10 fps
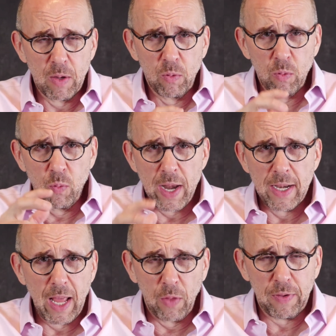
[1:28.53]

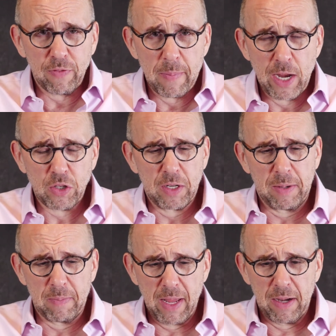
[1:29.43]
written health
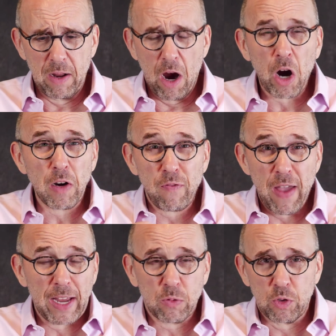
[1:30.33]
information and
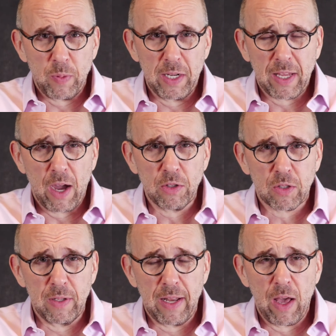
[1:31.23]
artifacts which we
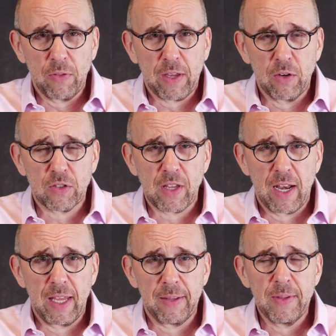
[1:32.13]
encounter in the healthcare
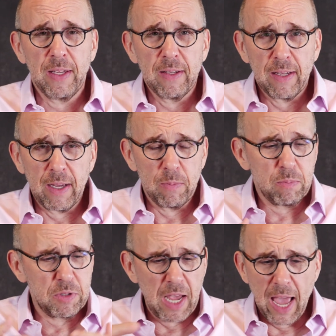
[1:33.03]
setting,
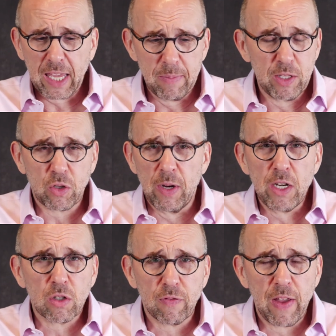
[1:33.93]
documents or
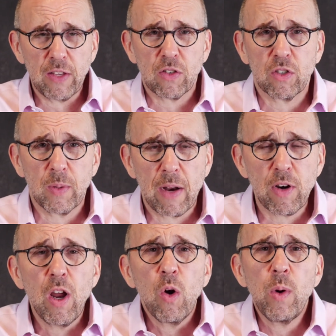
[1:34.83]
interfaces or
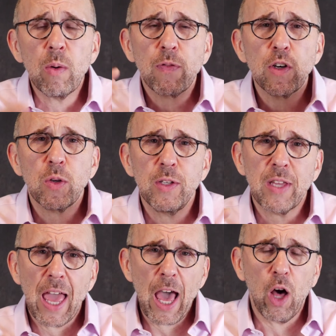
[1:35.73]
whatever, we refer to
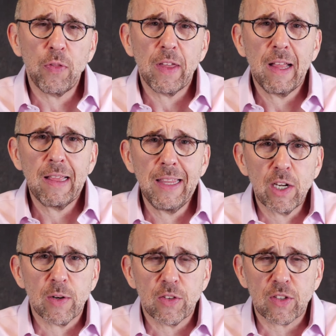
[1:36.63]
as health
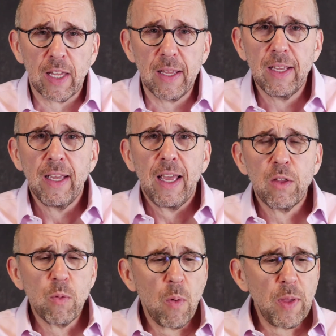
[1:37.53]
literacy.
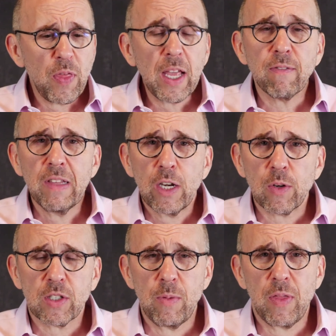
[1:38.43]
And when we think of
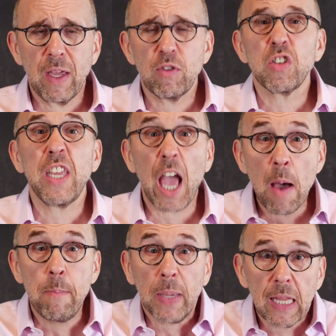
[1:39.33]
literacy, we think of just the
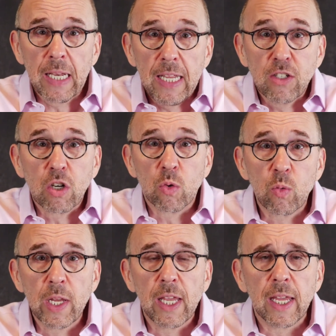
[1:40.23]
ability to
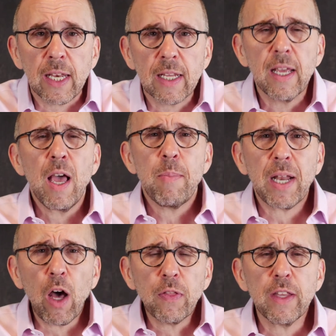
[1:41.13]
read.
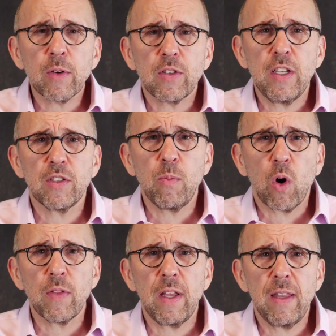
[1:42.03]
But health literacy is
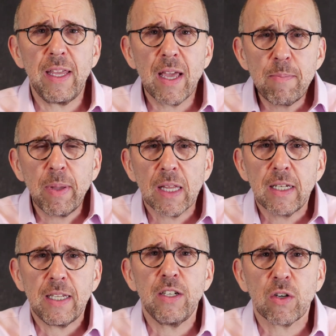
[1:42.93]
more than the
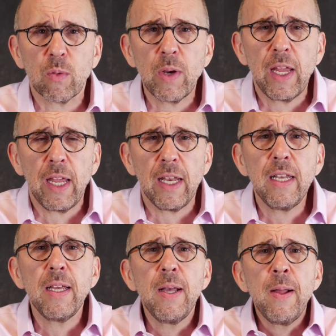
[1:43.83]
ability to
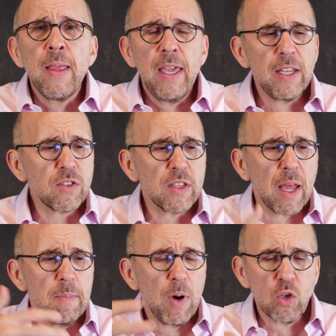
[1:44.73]
read. It isn't
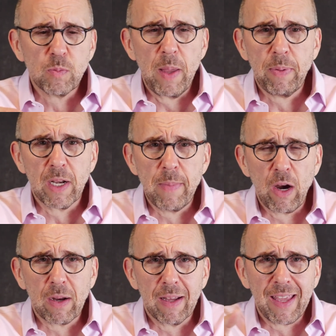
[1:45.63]
that most people in
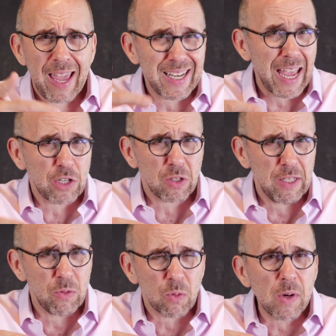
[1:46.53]
America can't
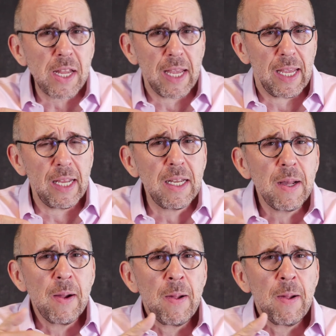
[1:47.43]
actually read,